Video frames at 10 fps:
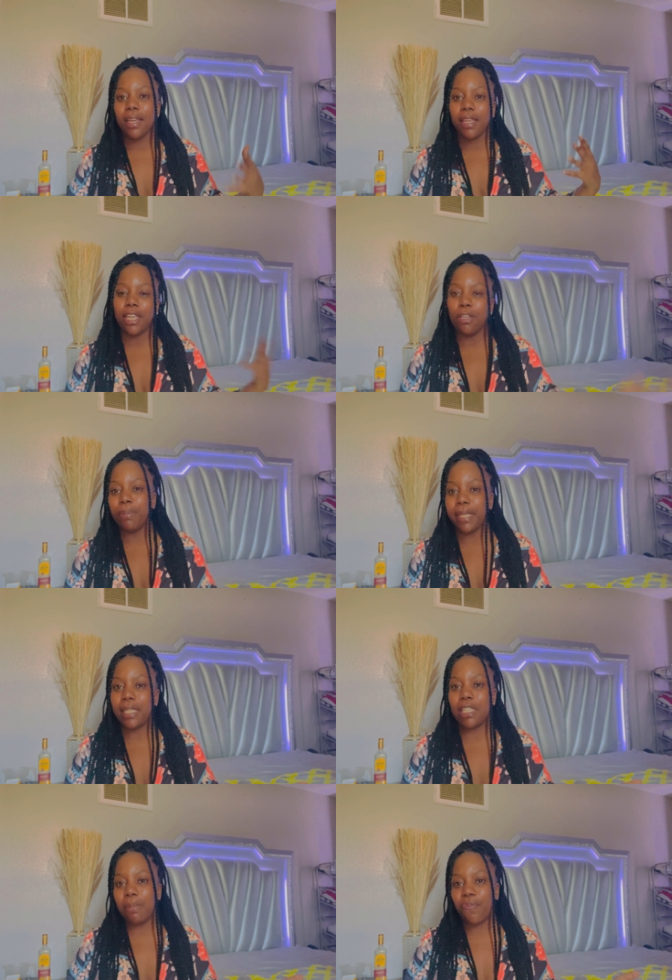Can you
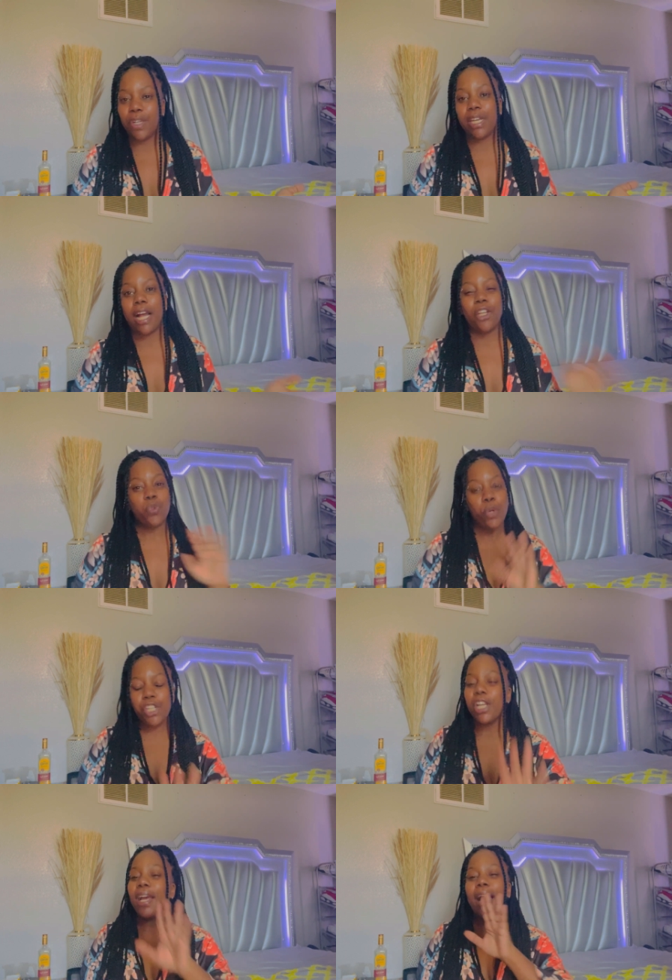please send me $50?
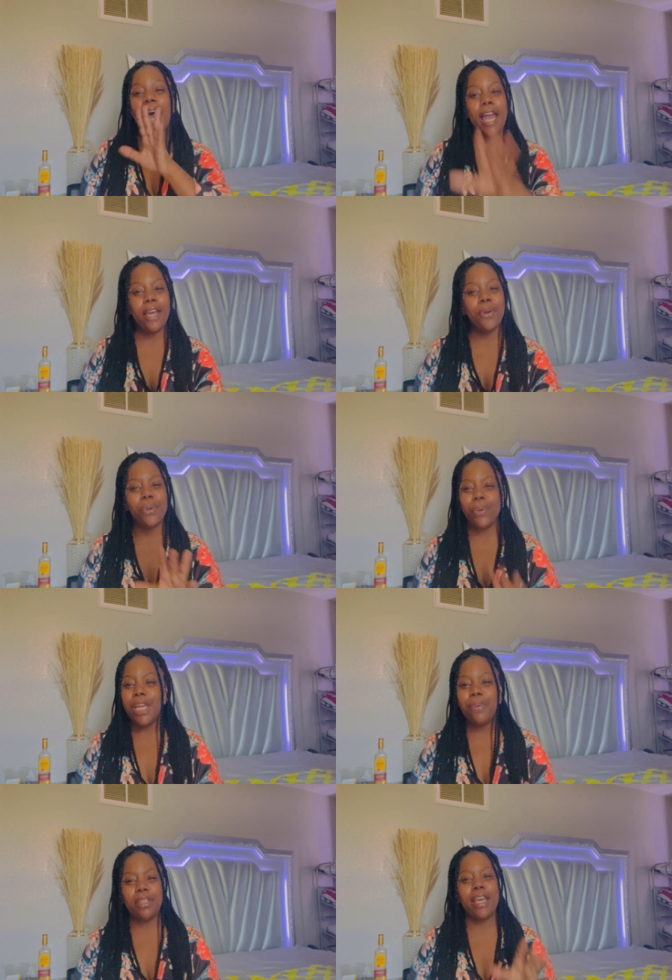Which I
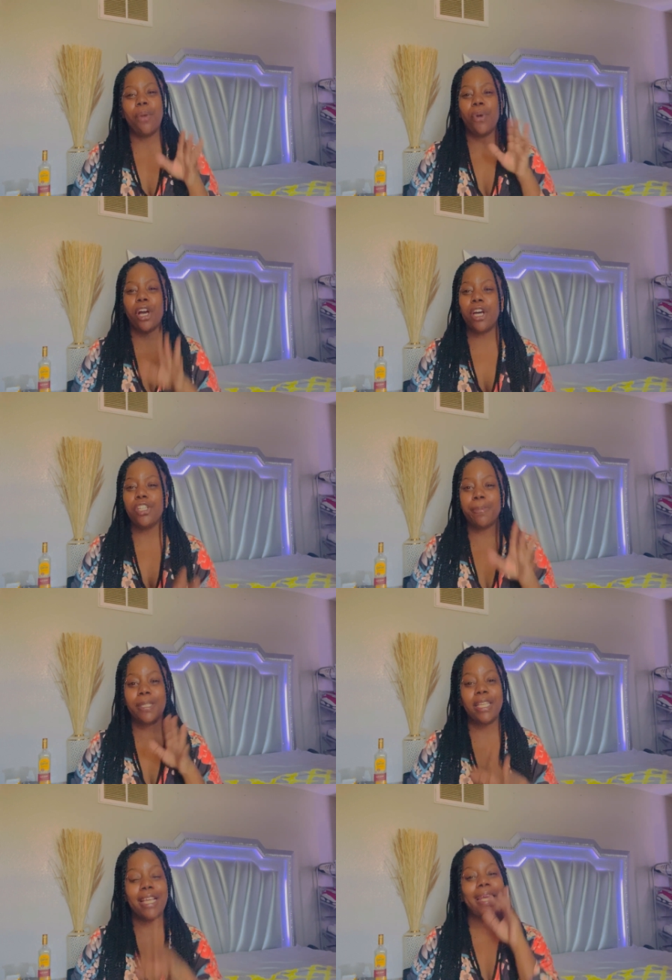agree with that
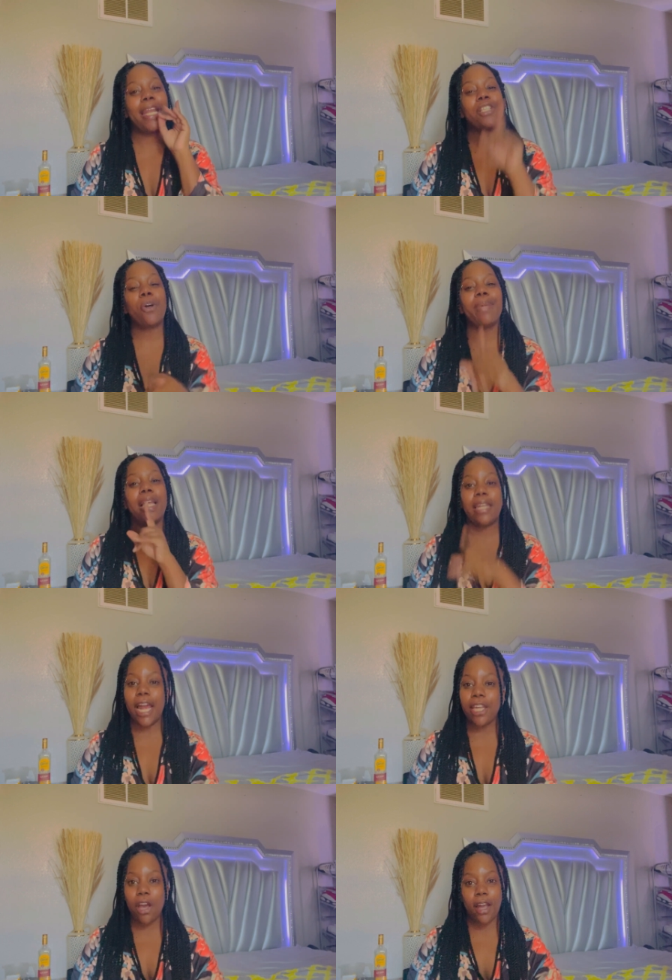100%. And it's going to be a
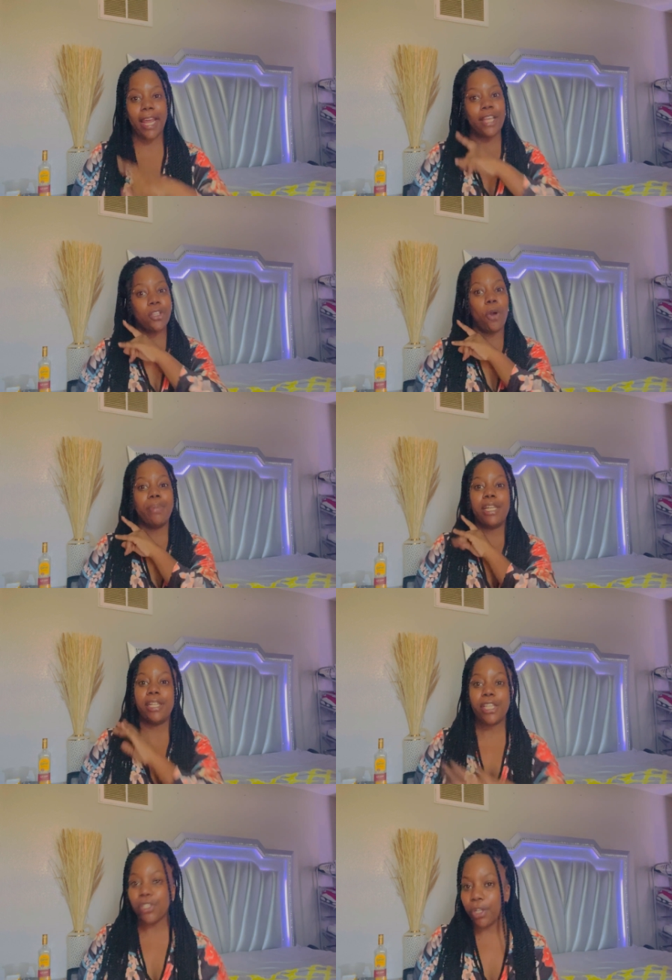lot of y'all that's going to be
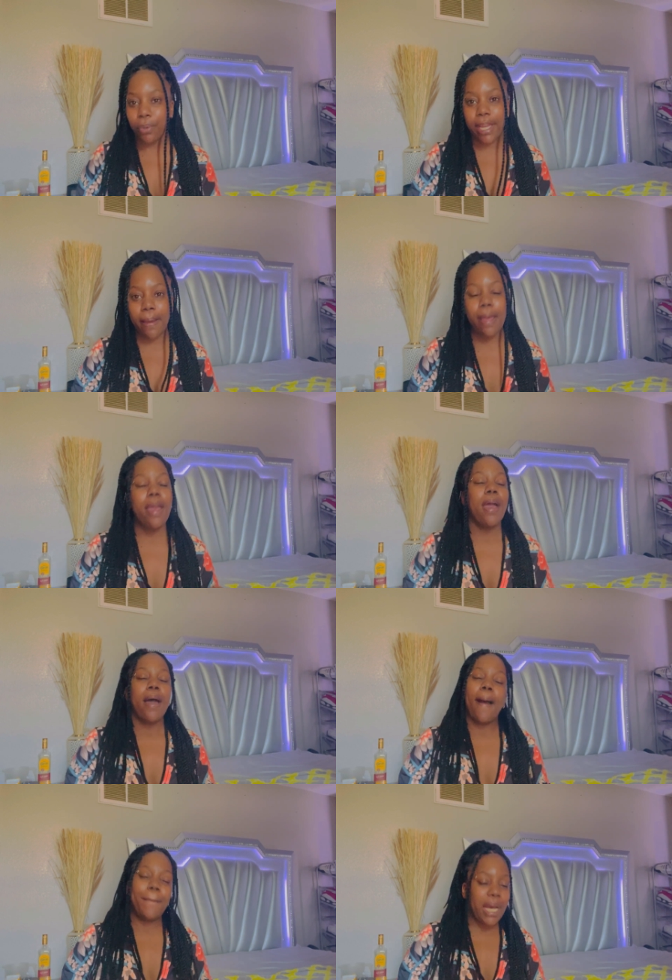disagreeing
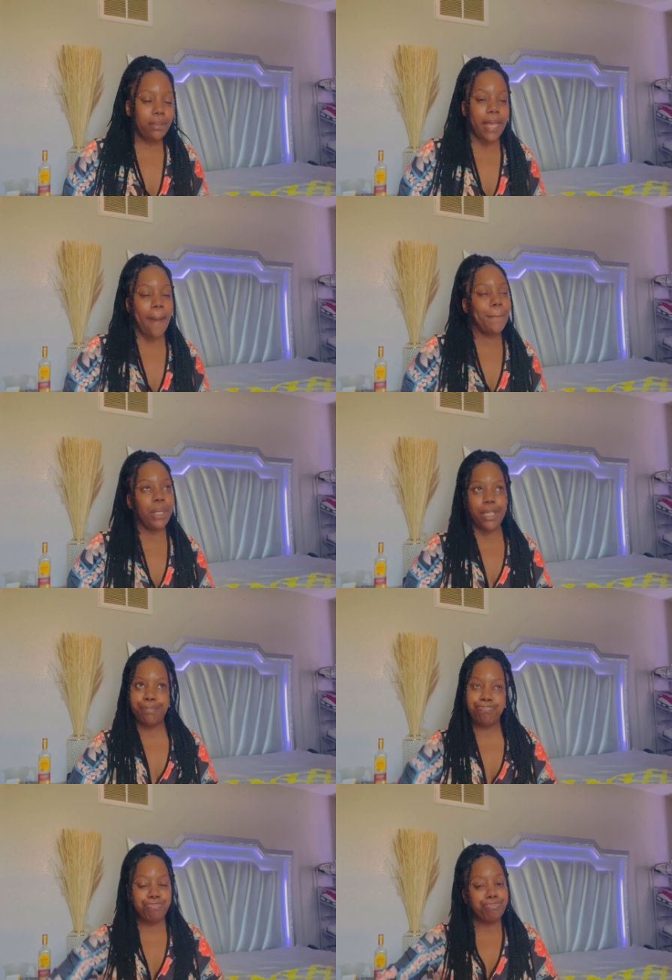about that.
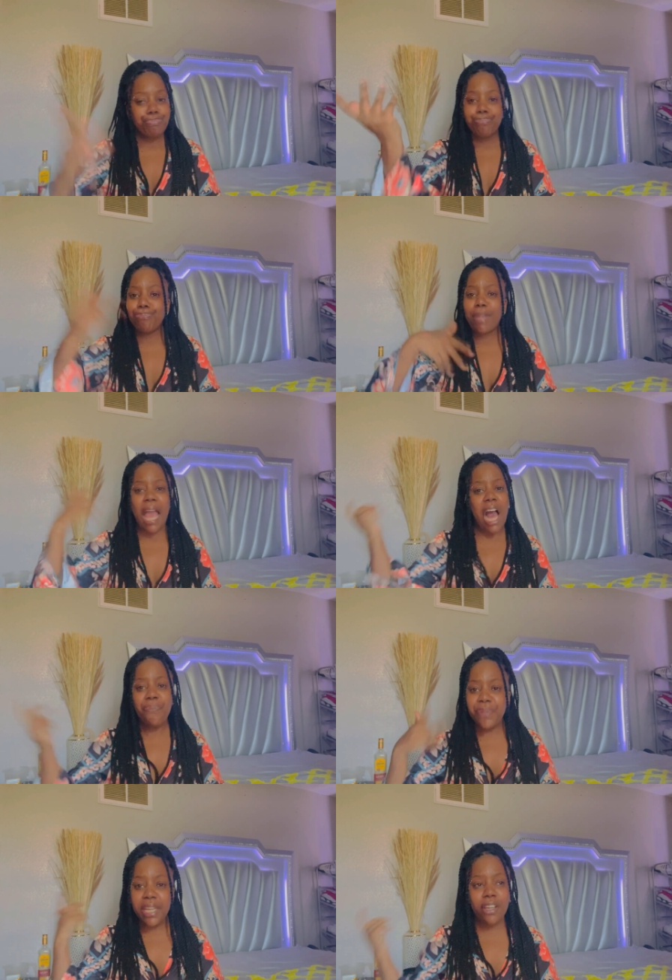But I
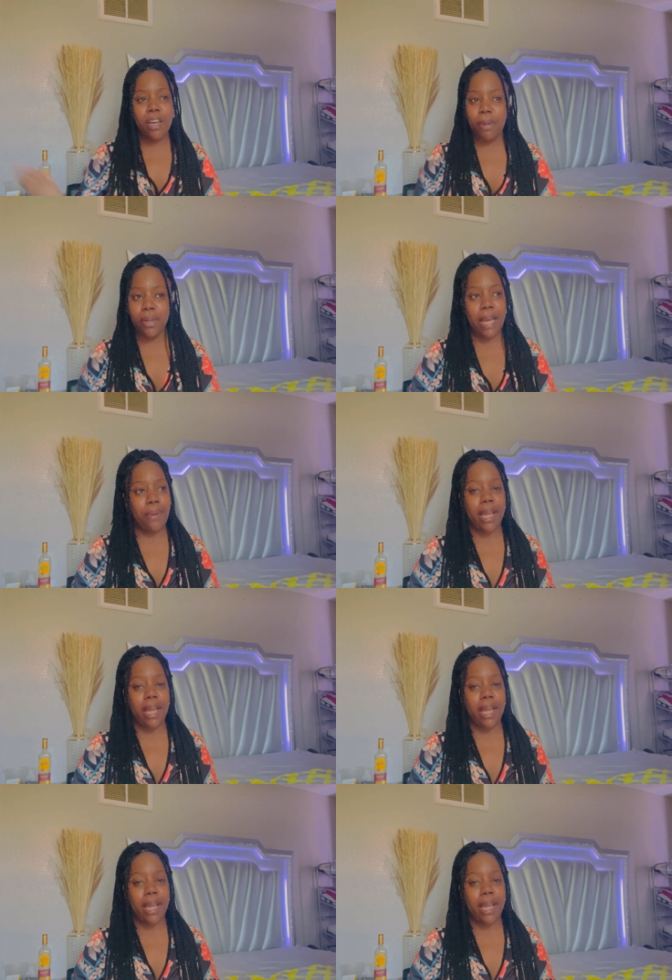feel him on that one.